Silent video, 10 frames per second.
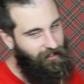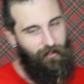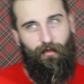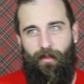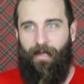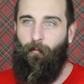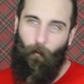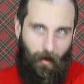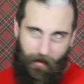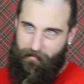to do like
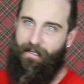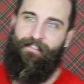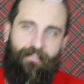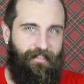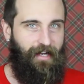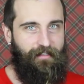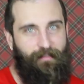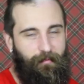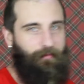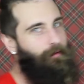warm-up exercises
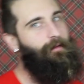before